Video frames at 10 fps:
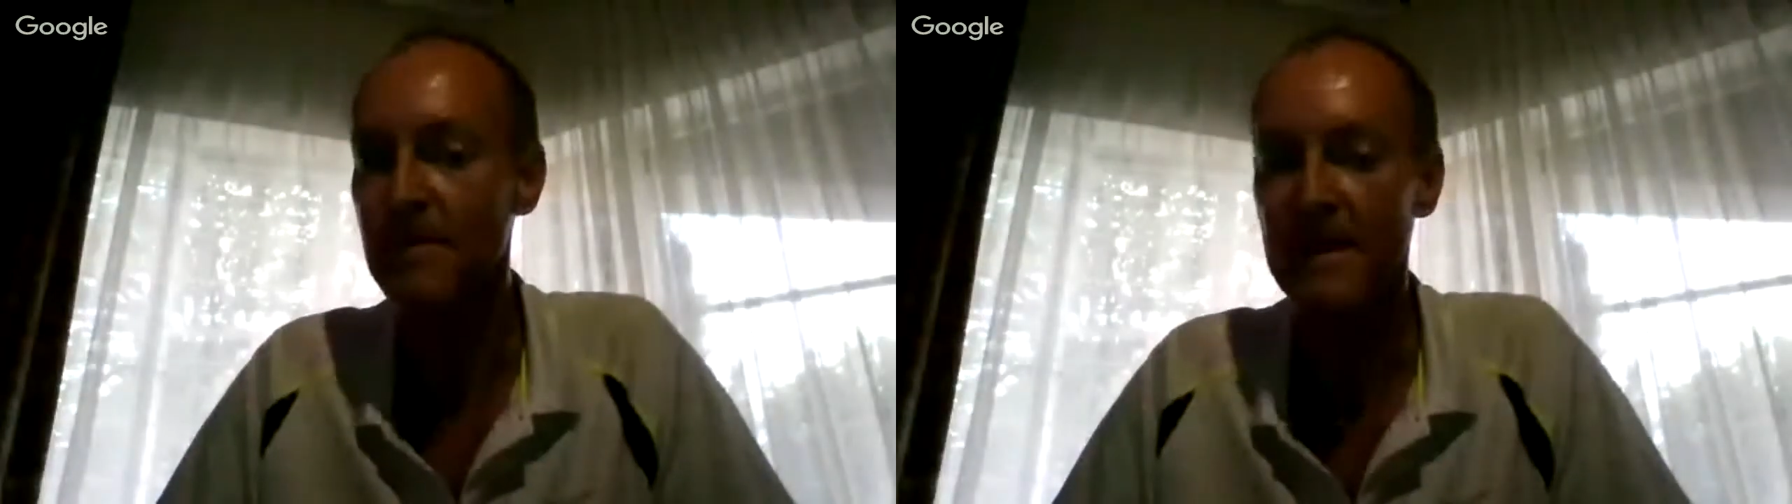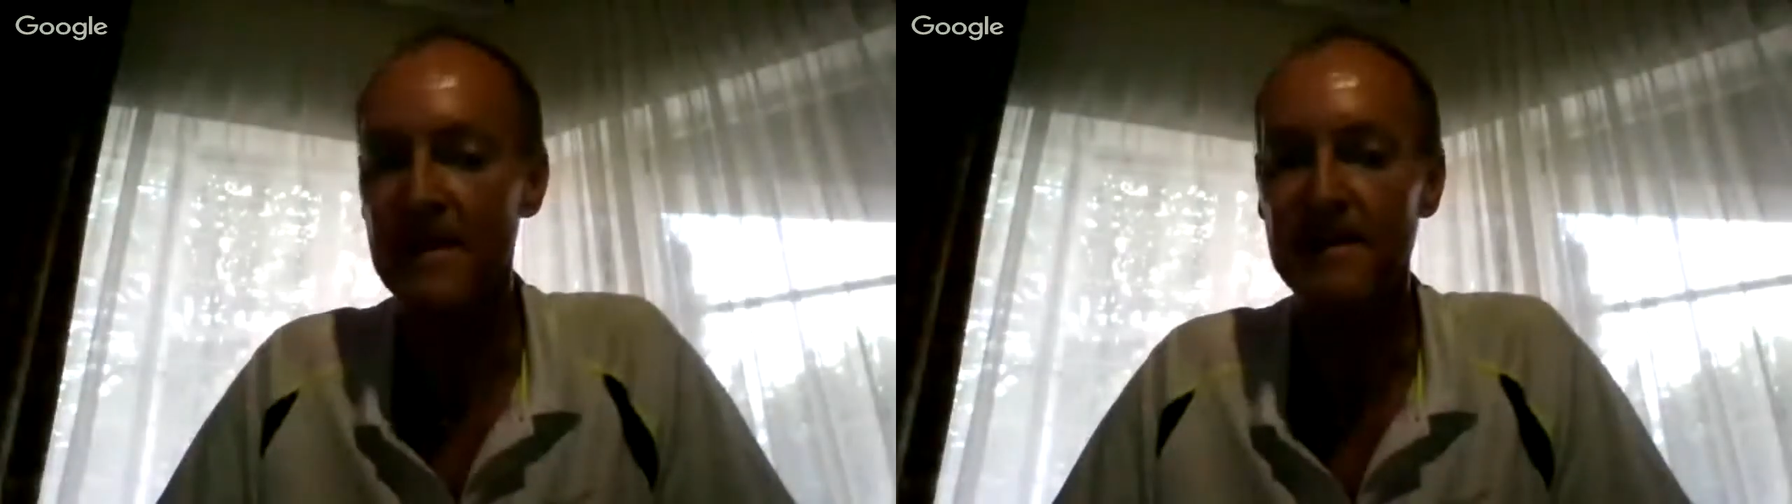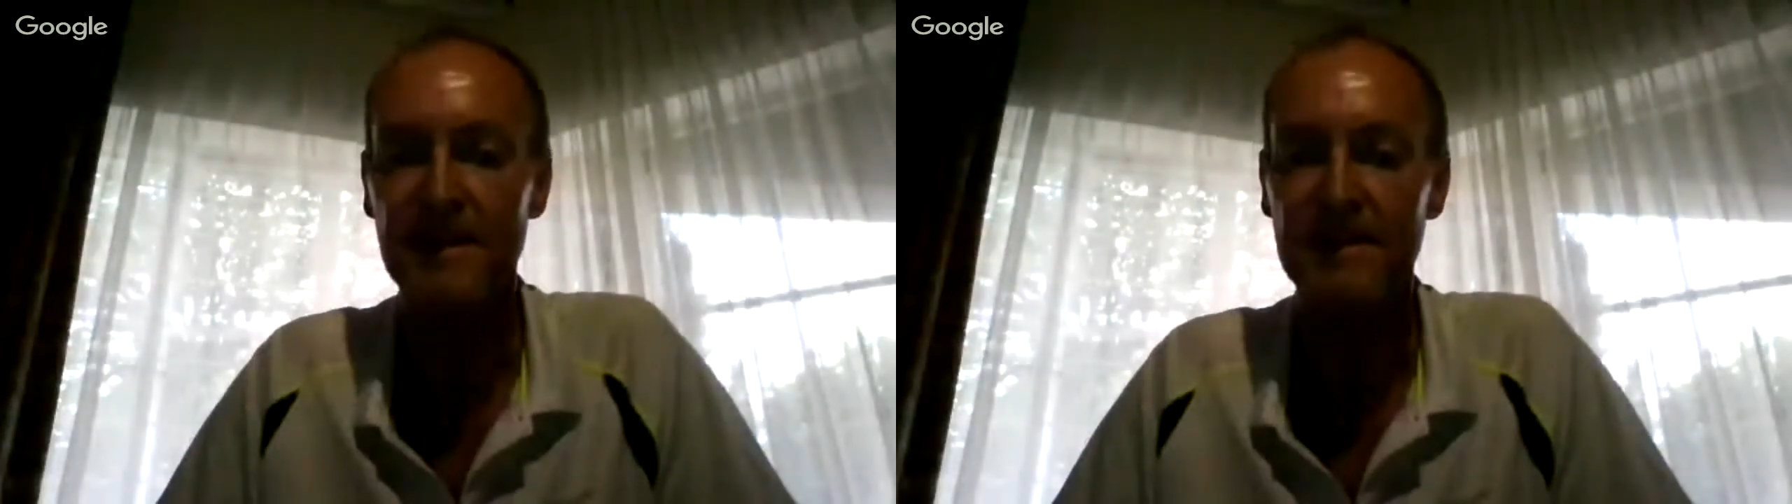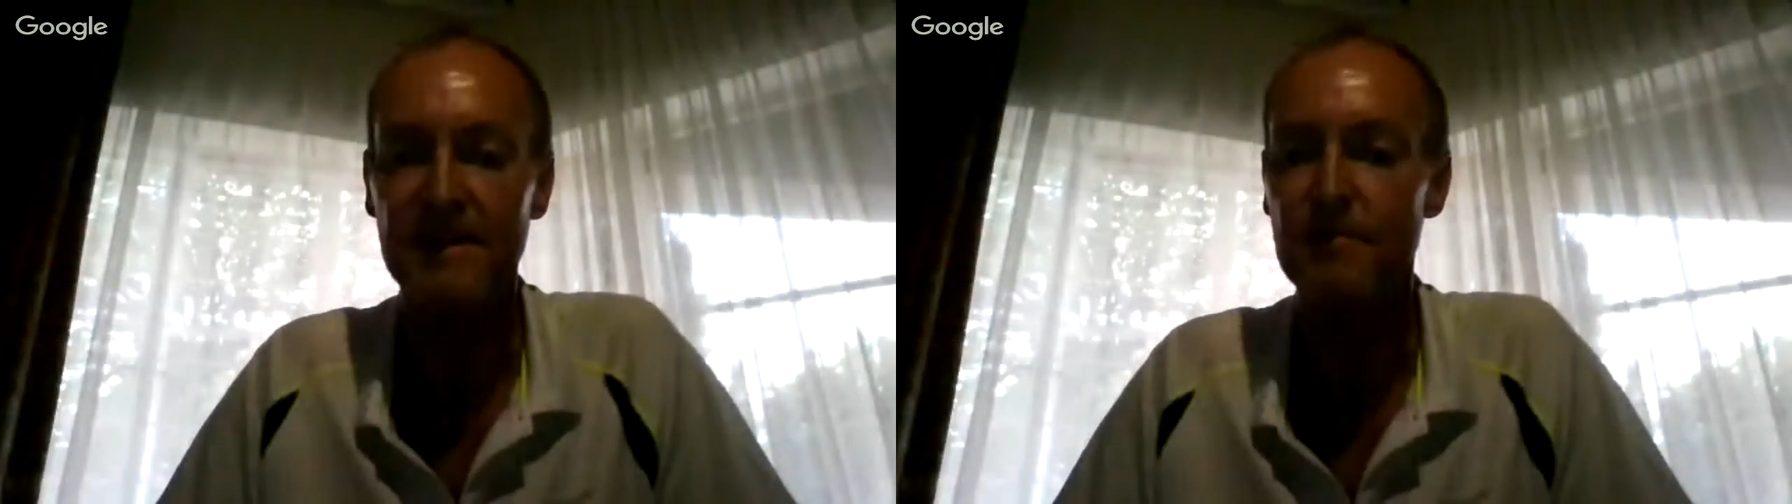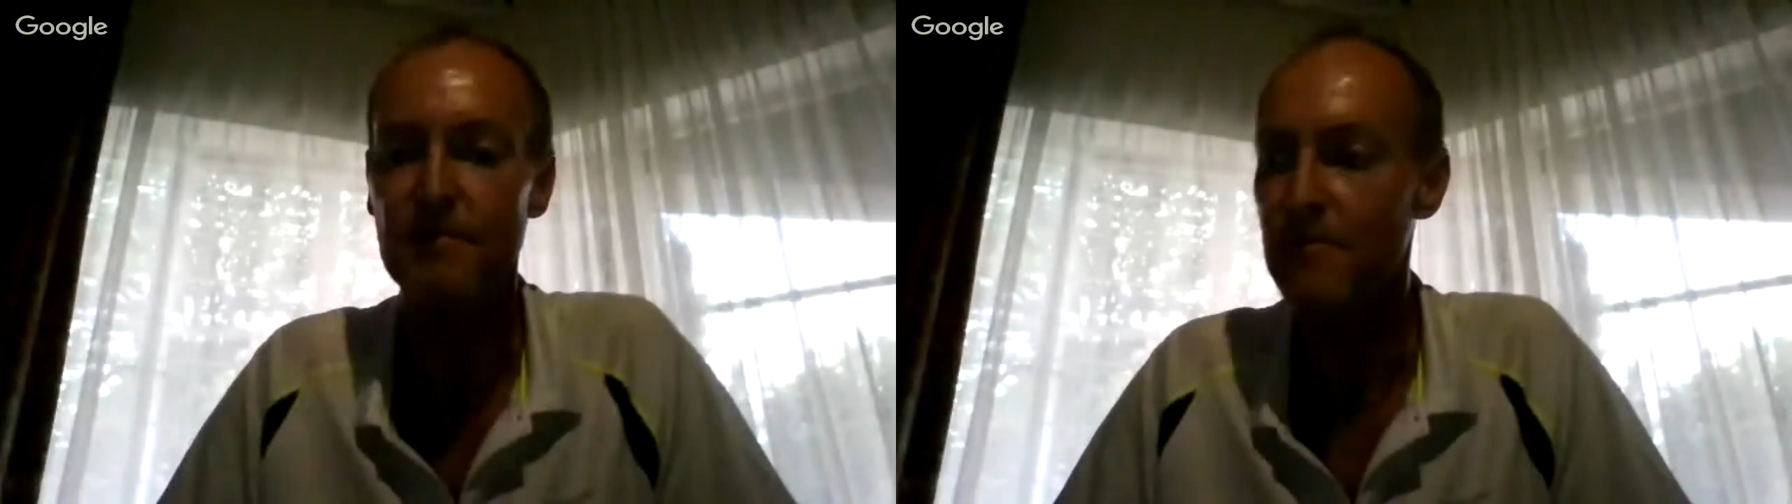
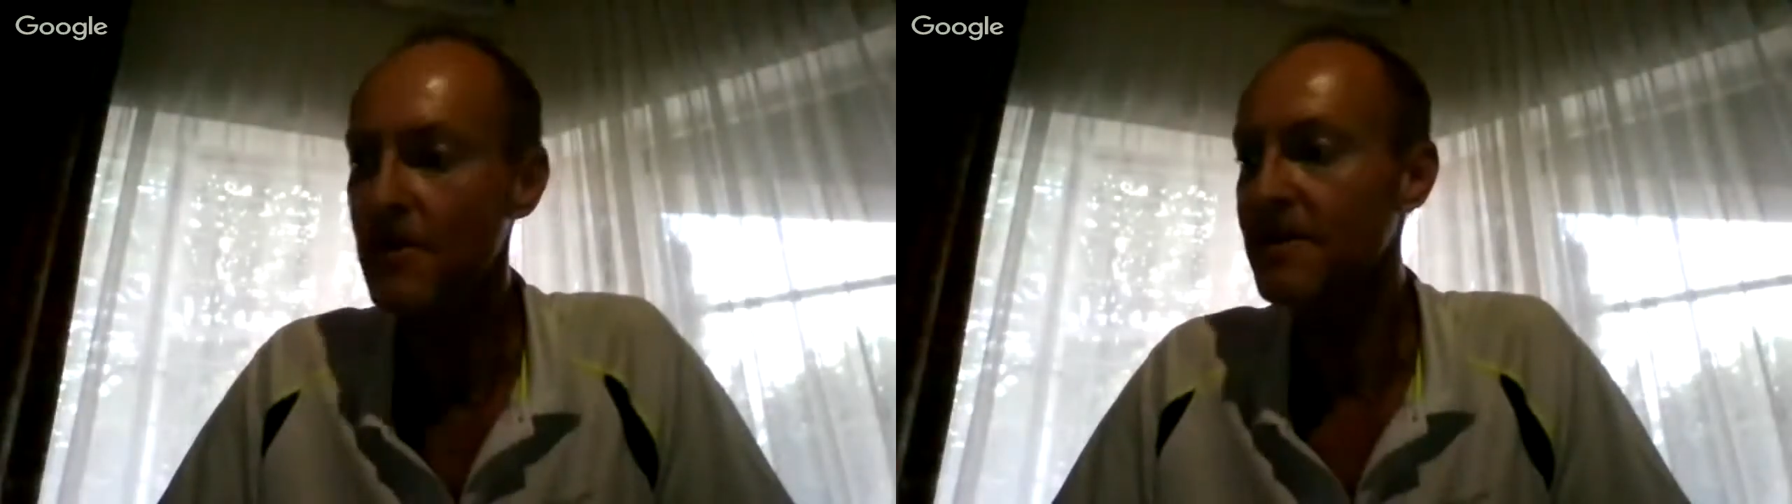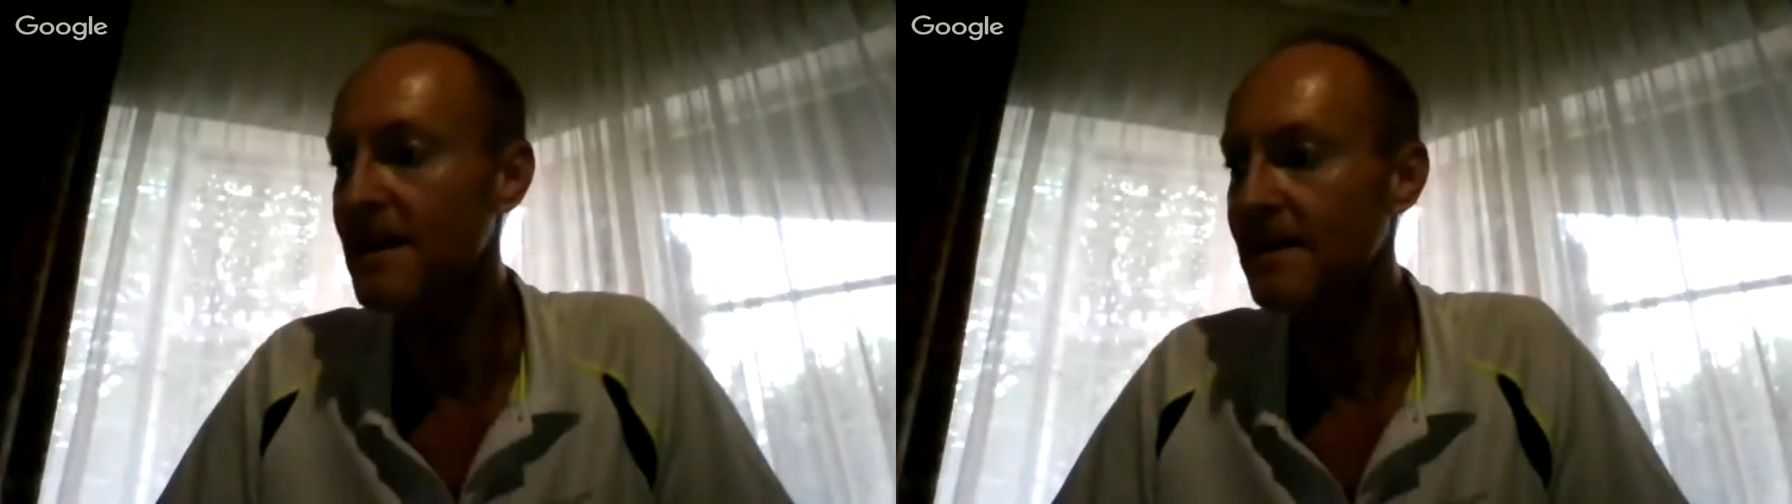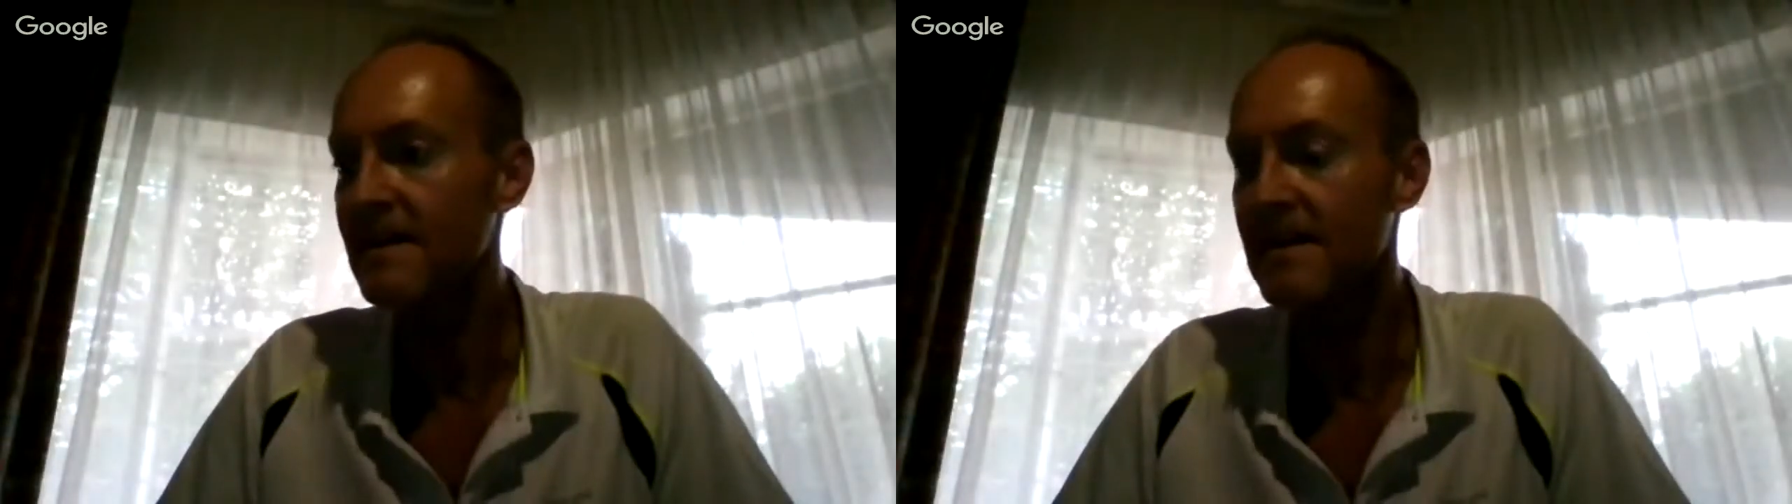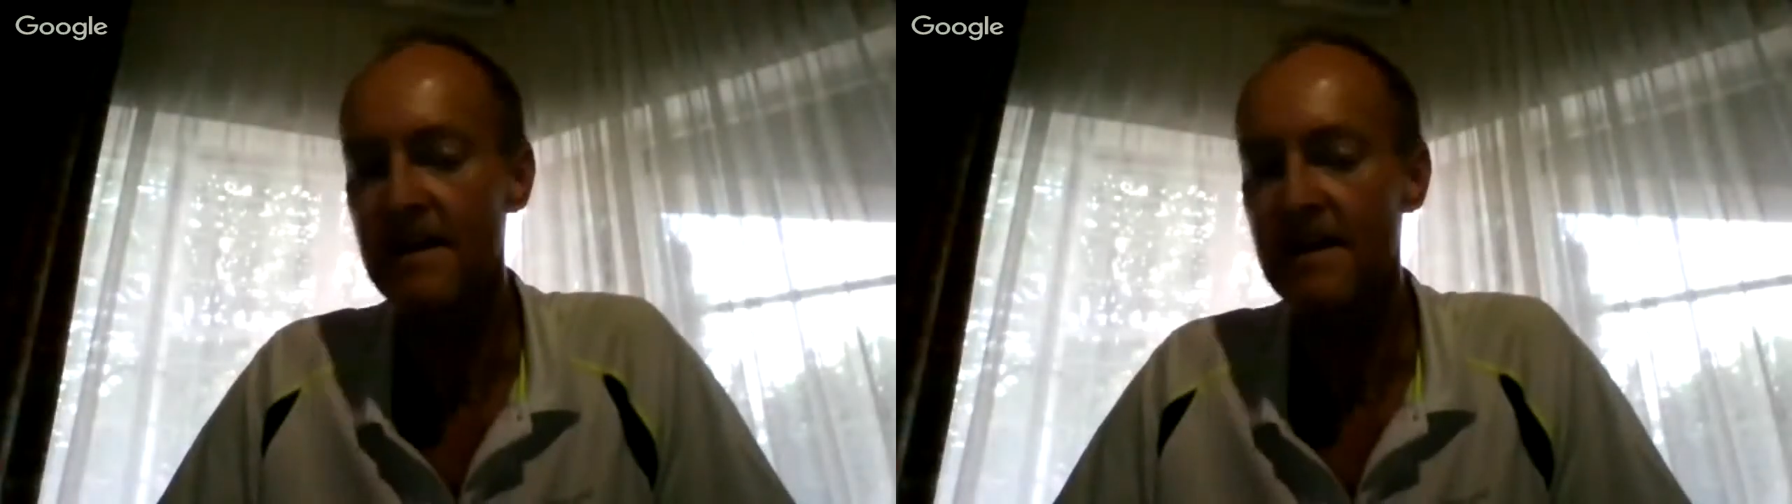and promote our